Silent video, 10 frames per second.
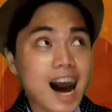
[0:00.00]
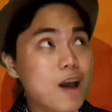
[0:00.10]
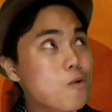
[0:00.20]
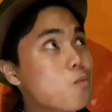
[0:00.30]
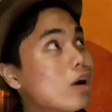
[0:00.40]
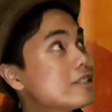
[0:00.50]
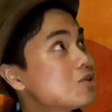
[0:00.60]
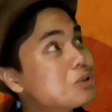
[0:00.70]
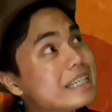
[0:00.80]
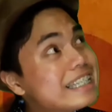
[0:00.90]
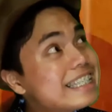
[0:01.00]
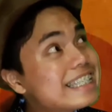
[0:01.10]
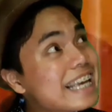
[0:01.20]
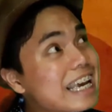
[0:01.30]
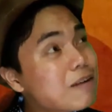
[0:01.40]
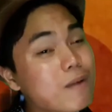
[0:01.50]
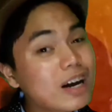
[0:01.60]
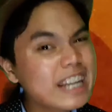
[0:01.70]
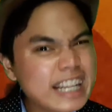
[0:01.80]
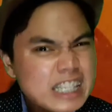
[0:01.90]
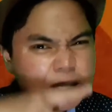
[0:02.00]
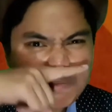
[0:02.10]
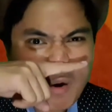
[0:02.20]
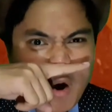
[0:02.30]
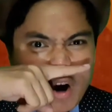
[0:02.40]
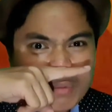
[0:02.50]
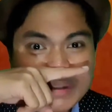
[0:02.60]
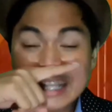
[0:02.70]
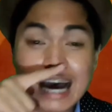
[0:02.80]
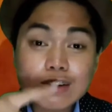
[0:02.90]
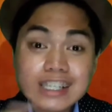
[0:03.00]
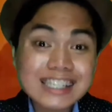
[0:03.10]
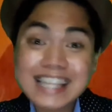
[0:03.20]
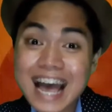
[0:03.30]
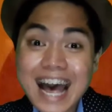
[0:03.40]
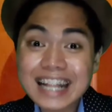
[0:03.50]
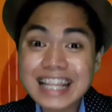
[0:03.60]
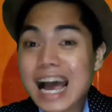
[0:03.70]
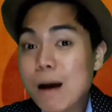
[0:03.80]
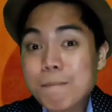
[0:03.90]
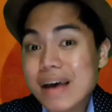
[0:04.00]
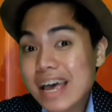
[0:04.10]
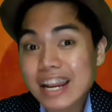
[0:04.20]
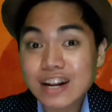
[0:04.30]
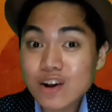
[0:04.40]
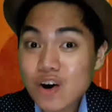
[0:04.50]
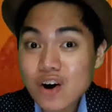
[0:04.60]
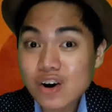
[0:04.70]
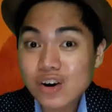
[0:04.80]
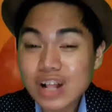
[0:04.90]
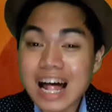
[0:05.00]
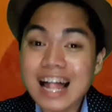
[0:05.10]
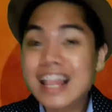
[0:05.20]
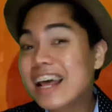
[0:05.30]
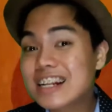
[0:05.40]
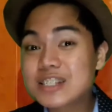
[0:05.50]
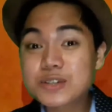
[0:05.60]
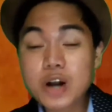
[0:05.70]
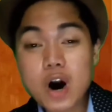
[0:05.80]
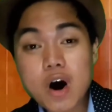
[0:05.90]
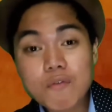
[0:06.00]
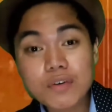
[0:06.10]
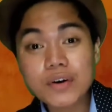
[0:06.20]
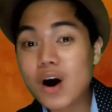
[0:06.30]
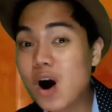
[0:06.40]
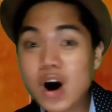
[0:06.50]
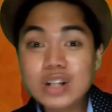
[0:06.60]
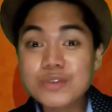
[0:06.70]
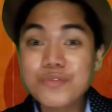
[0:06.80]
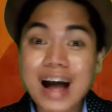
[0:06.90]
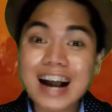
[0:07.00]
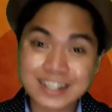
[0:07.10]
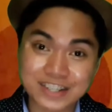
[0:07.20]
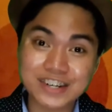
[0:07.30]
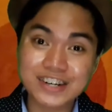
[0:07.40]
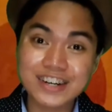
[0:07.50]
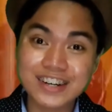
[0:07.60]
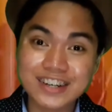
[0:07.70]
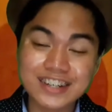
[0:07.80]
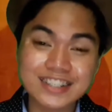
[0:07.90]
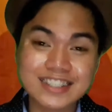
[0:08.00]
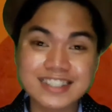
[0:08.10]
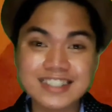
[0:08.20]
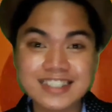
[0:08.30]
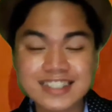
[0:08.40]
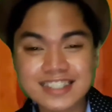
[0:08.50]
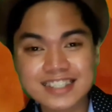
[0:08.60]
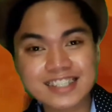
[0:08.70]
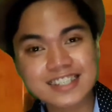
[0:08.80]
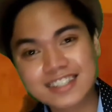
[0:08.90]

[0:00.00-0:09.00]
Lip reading: I want to eat steak, but it's spoiled. But how does that happen at all? Let us discover all the factors.